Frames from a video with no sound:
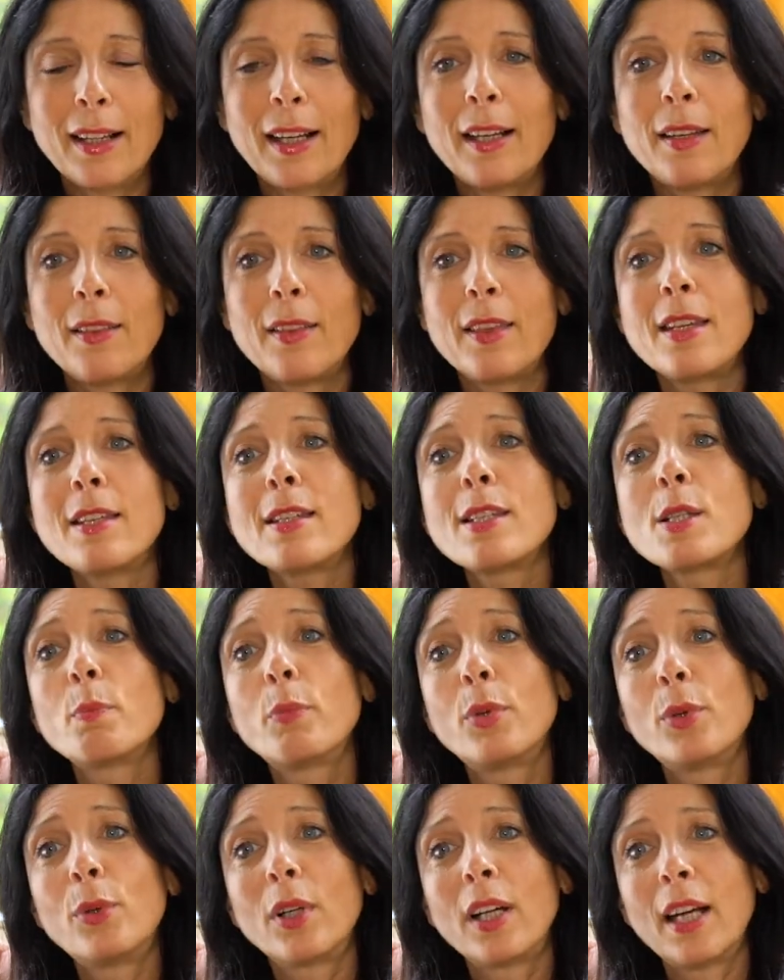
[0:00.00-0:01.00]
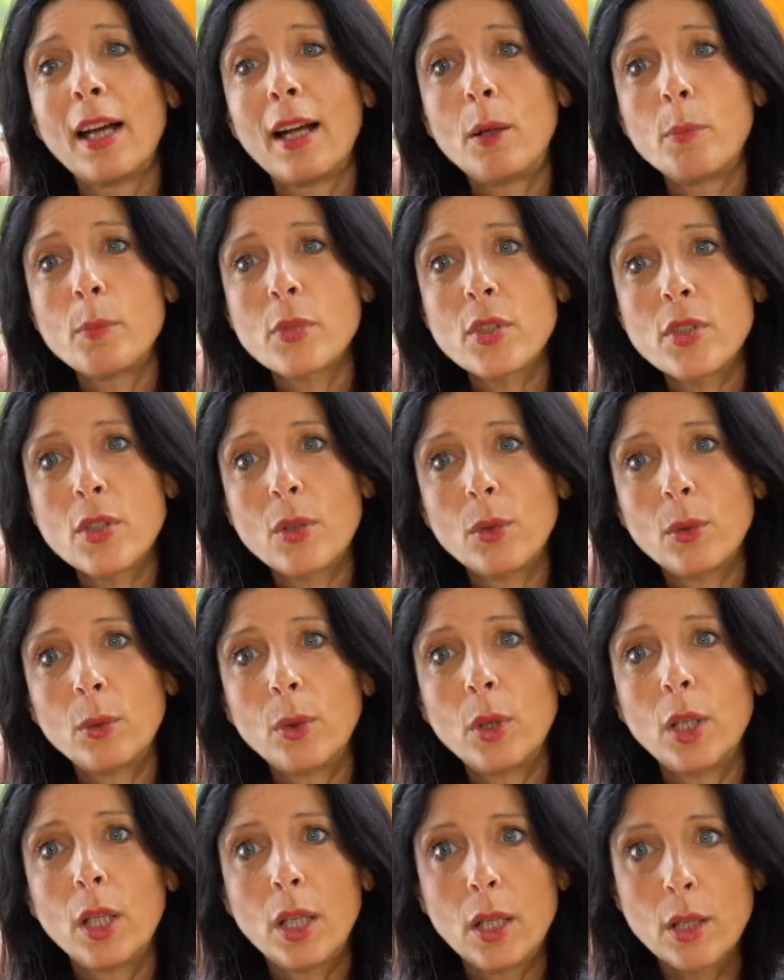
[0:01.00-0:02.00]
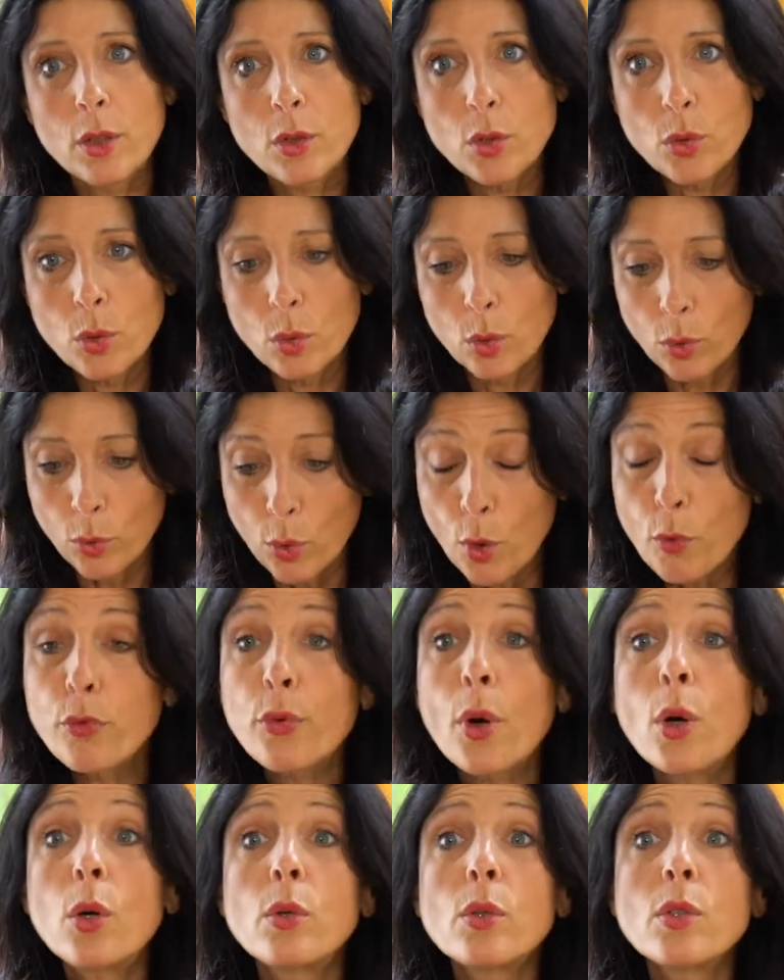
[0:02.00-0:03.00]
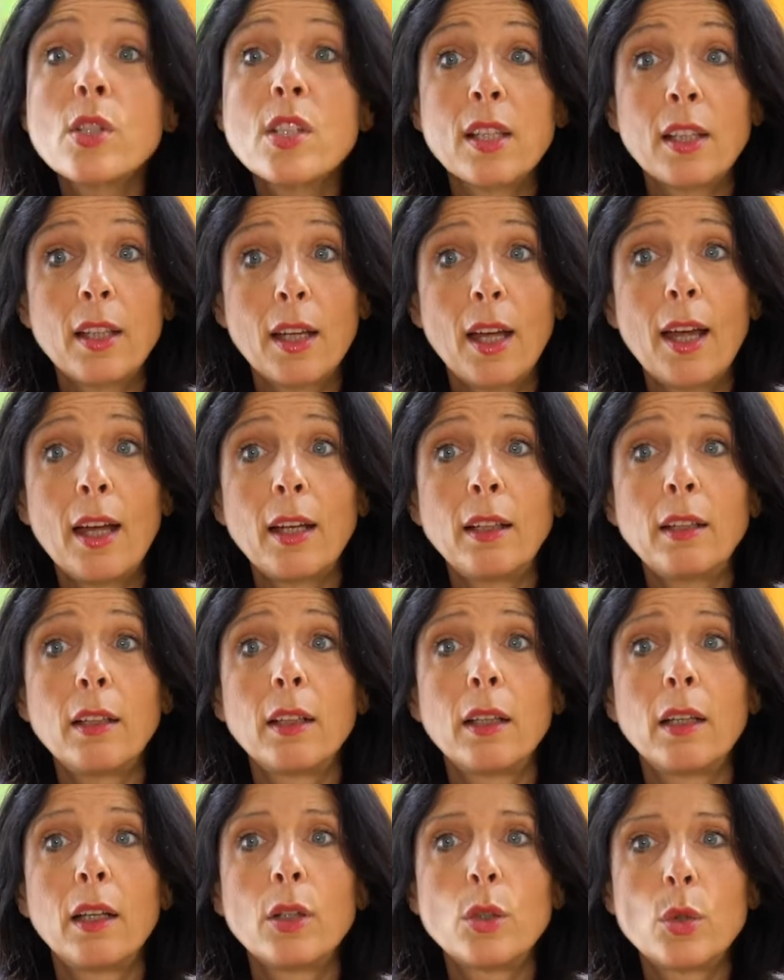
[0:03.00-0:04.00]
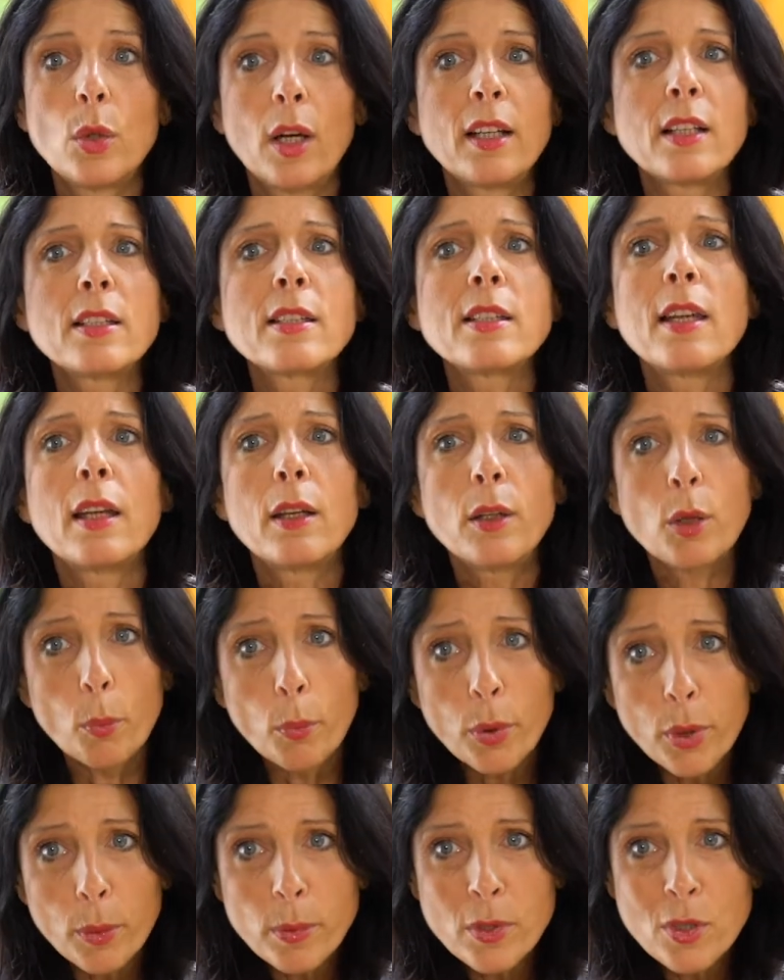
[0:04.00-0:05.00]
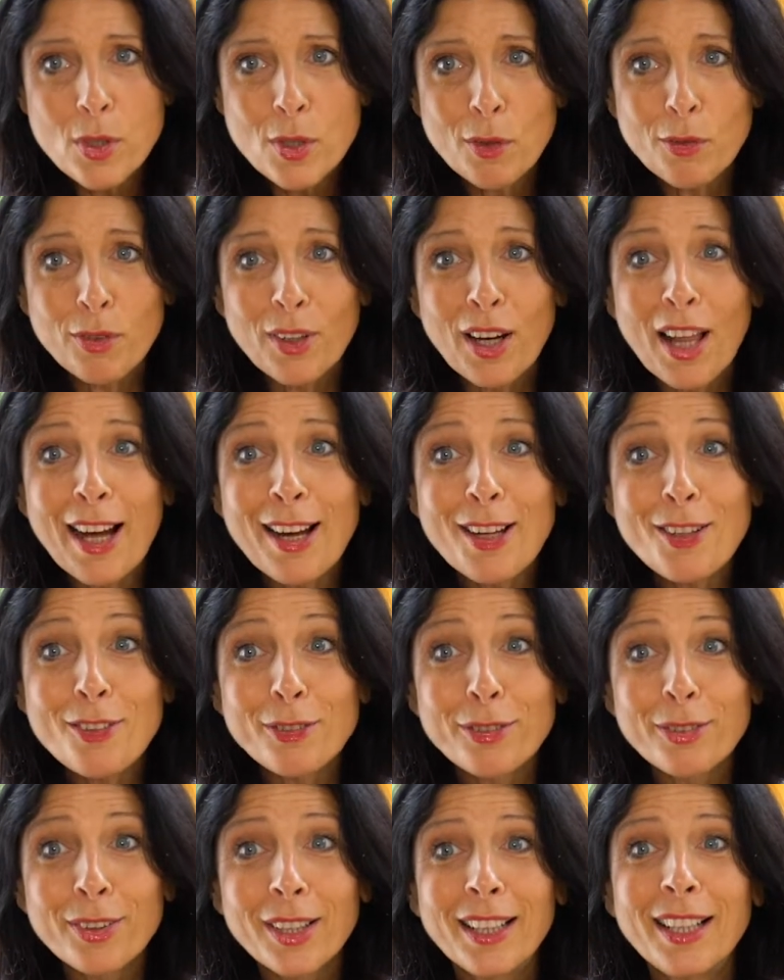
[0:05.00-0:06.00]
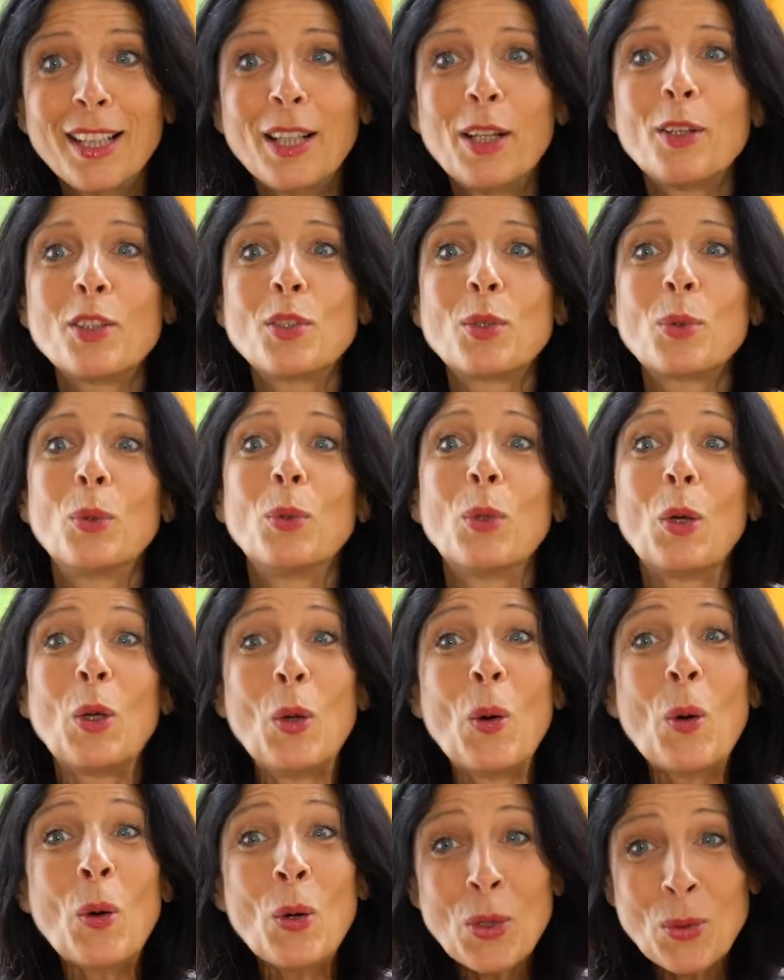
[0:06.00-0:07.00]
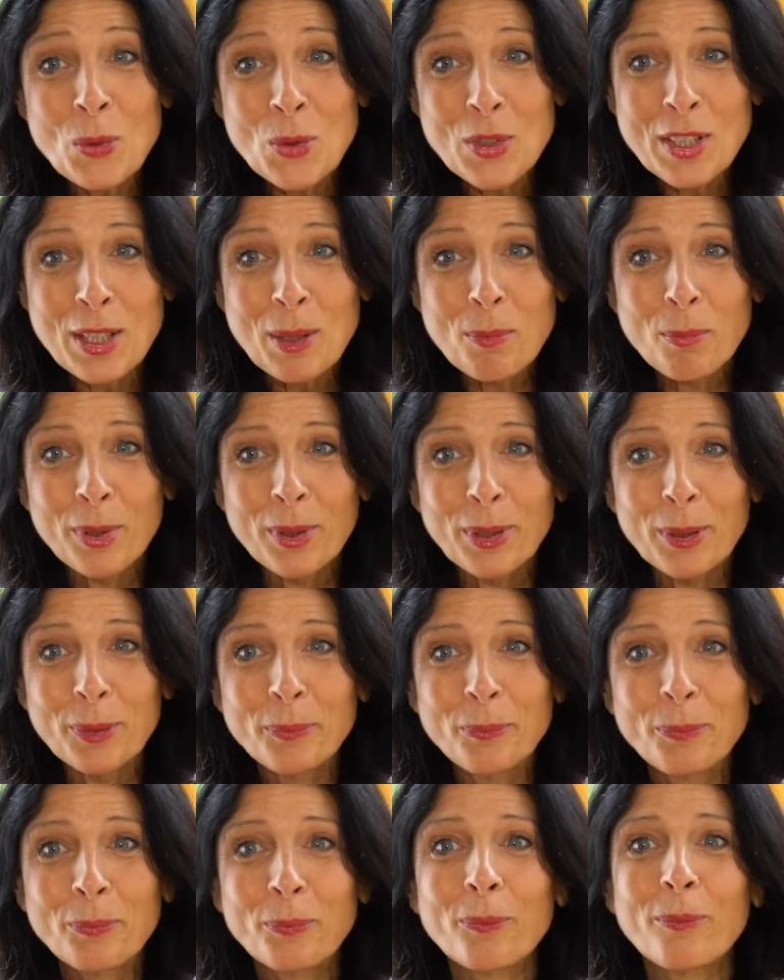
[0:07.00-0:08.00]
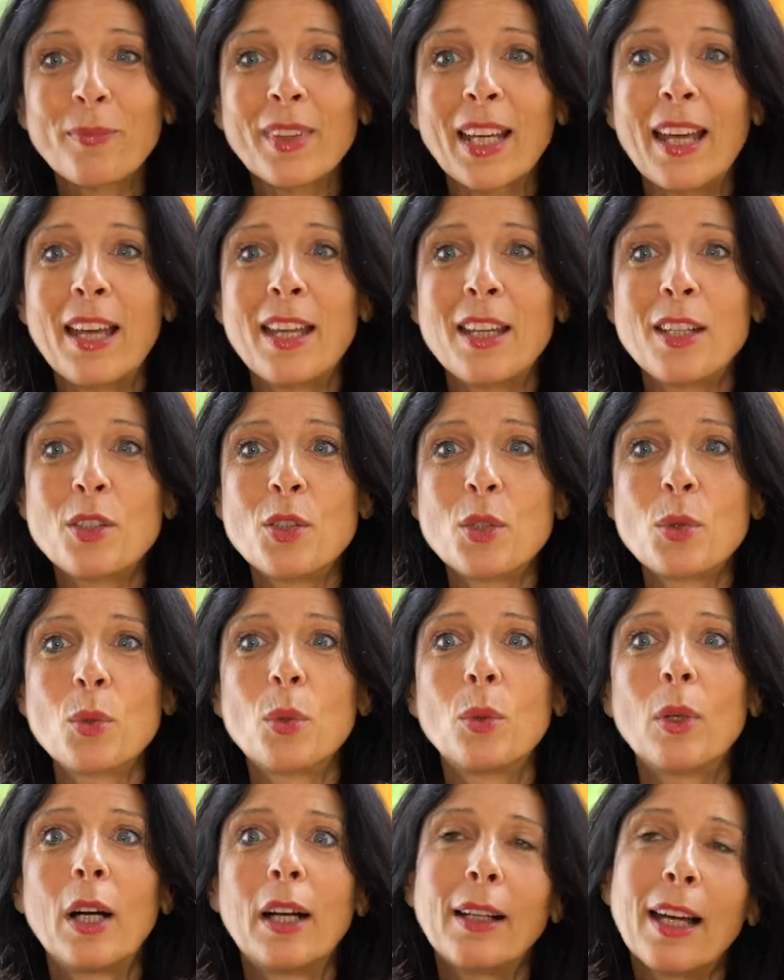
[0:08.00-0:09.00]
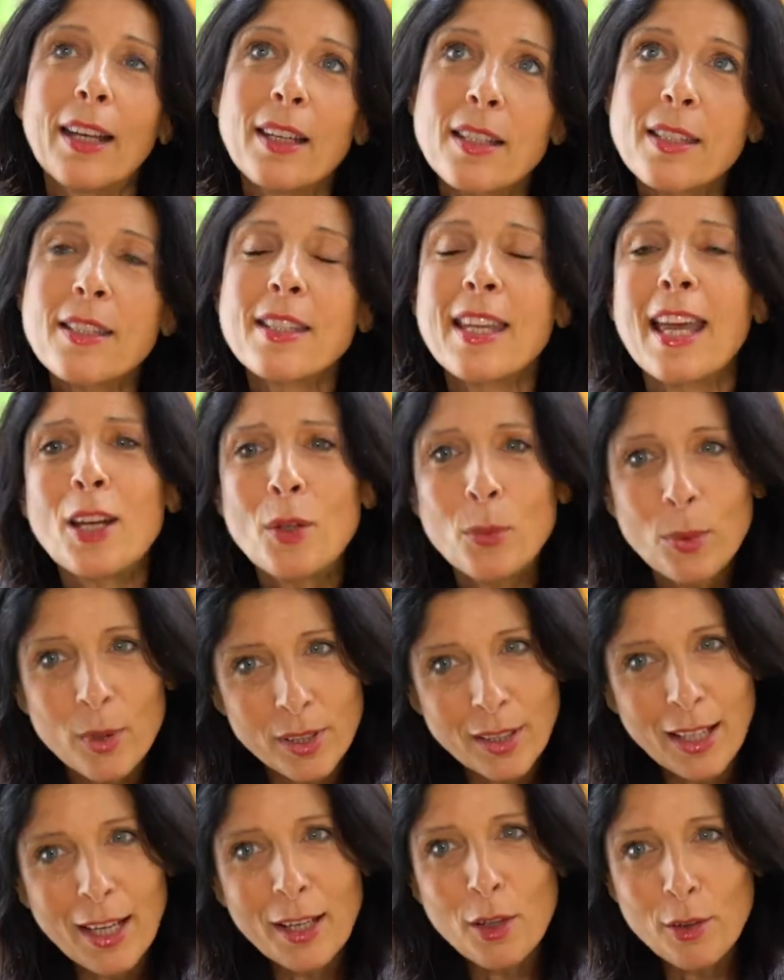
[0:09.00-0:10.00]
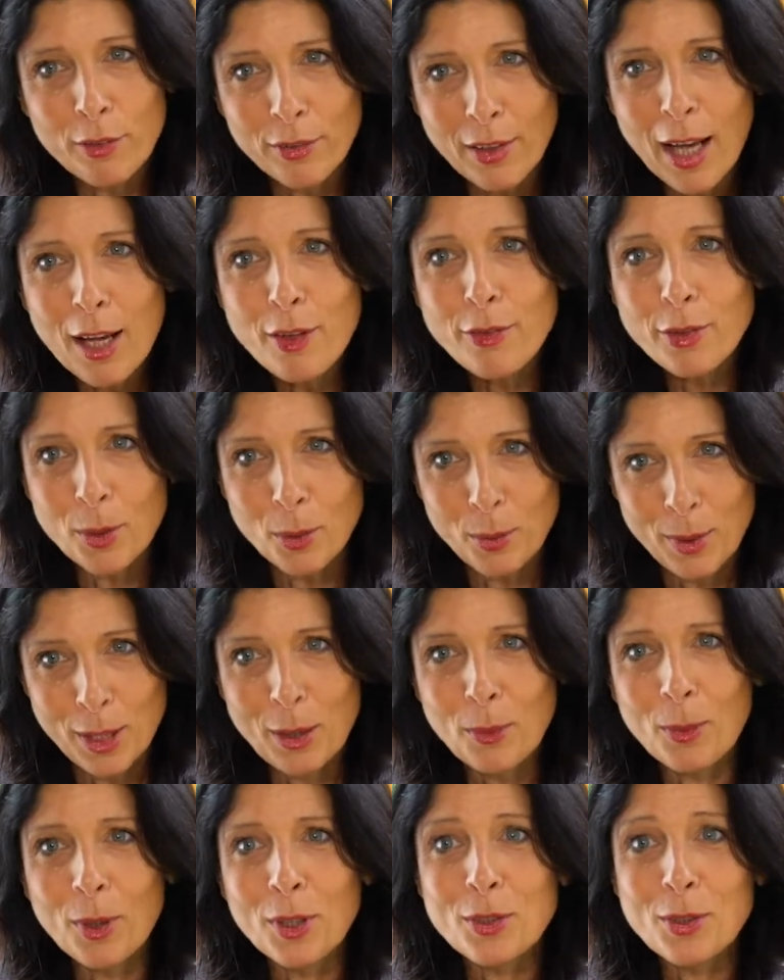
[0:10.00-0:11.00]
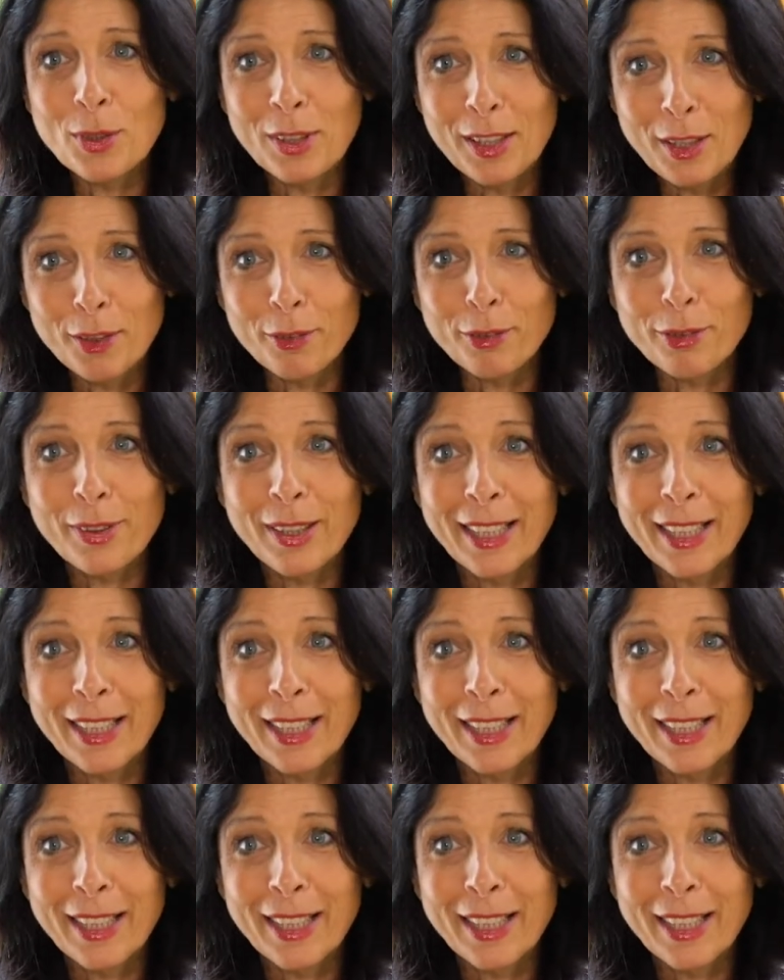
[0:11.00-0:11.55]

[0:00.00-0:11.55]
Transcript: And this book helps you to focus again, to understand your purpose of life, to know you deeper, and to understand what kind of life you really want to live.